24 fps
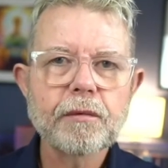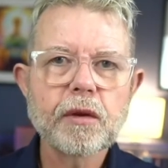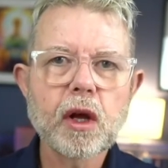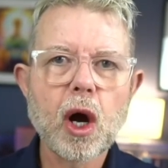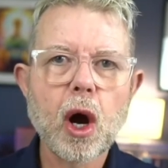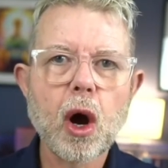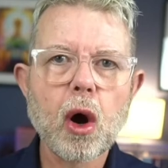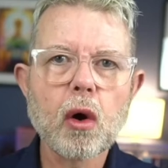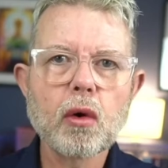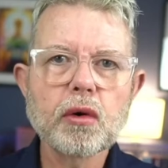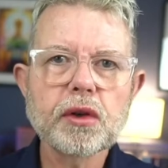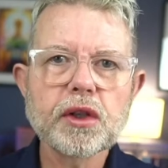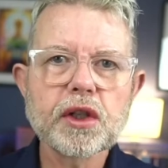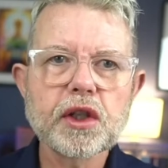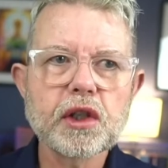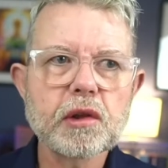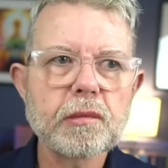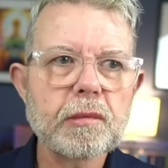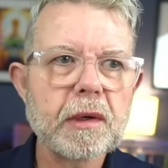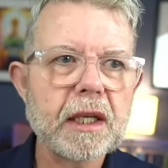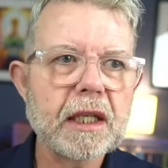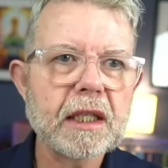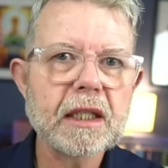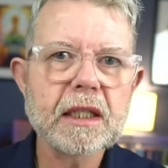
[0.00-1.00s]
the whole
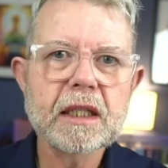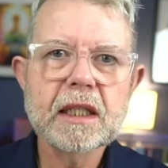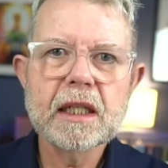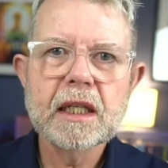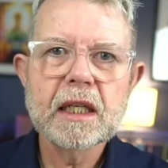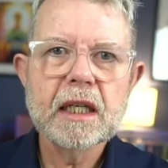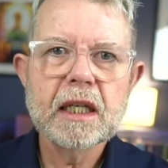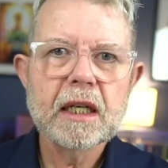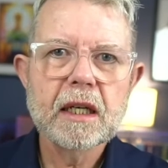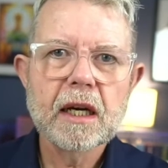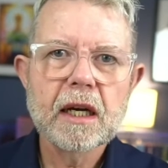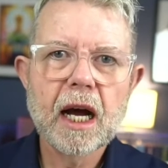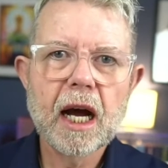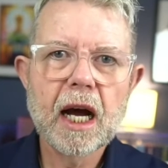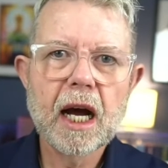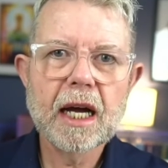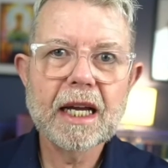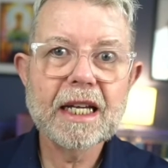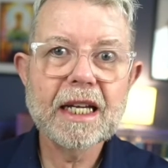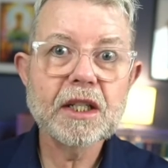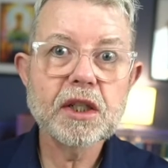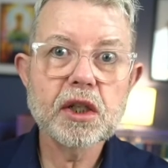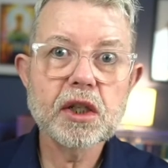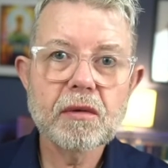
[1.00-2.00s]
human
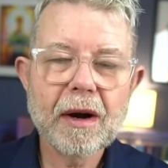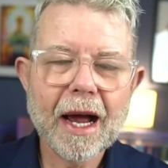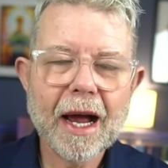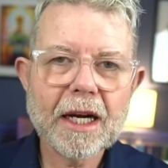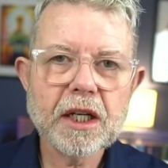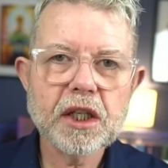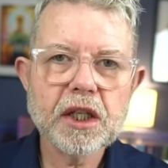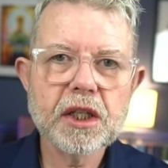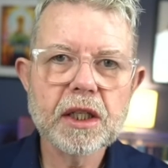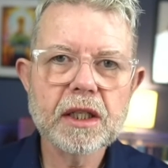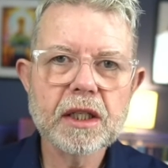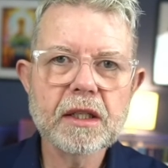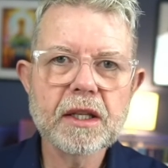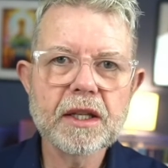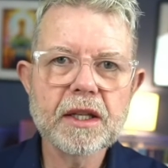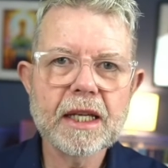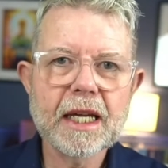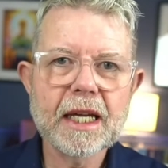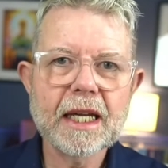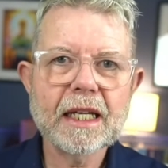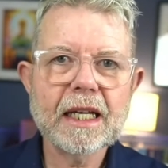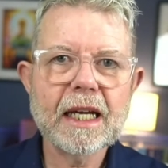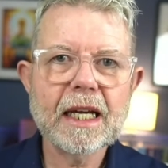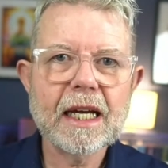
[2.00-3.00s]
uh, interaction
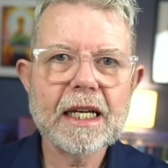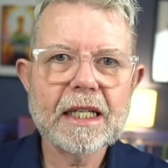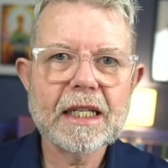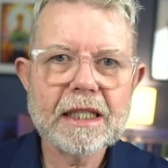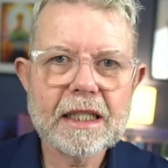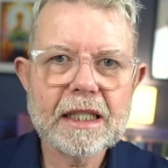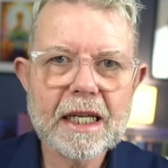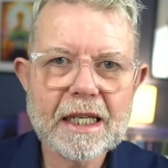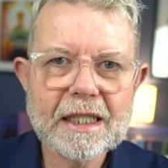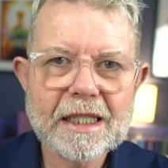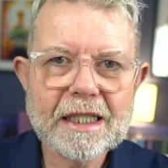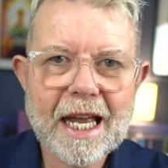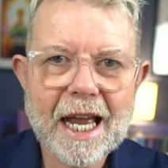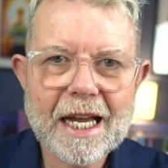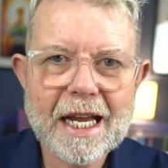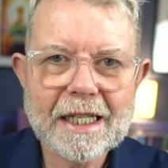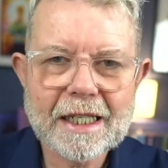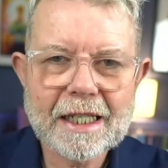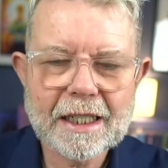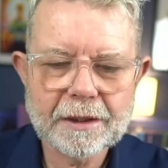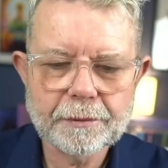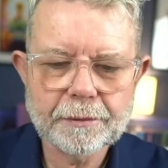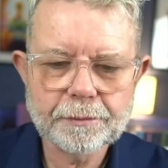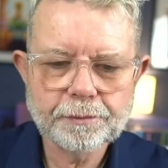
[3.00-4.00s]
thing is is
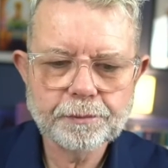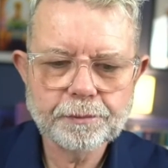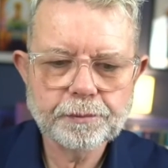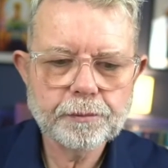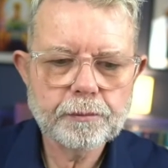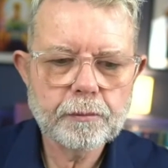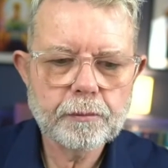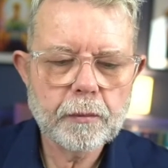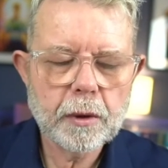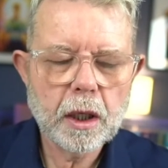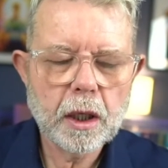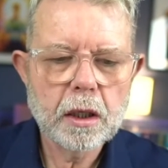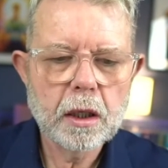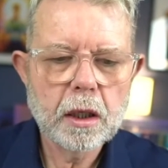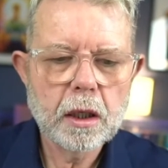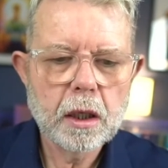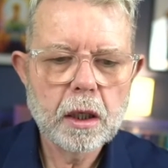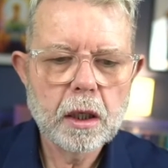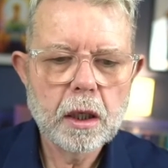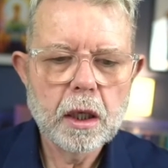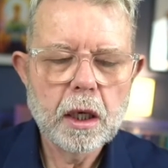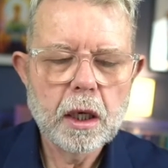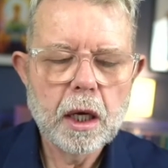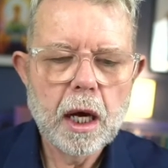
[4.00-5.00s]
heading
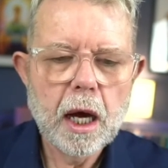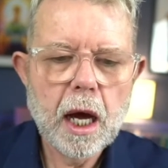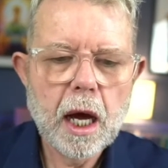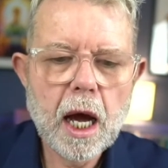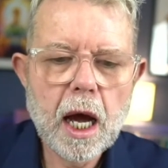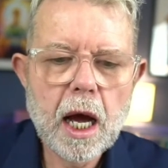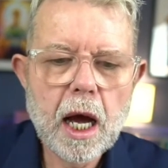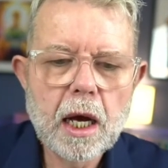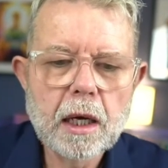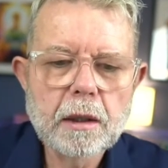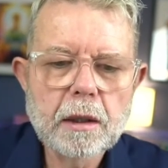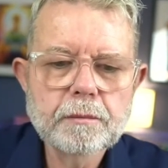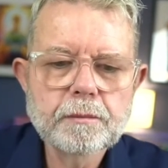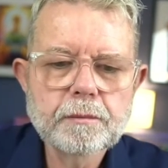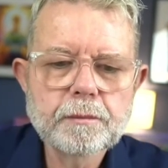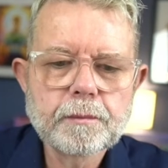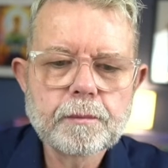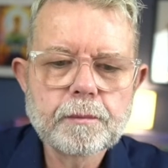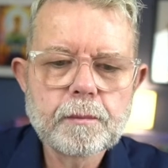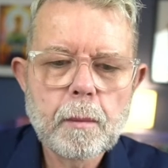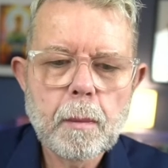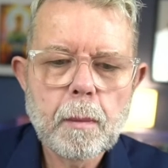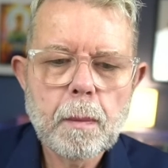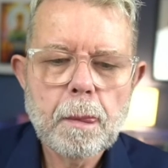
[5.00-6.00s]

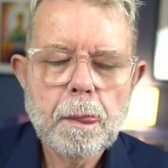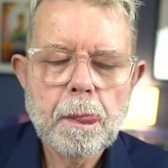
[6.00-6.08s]
um,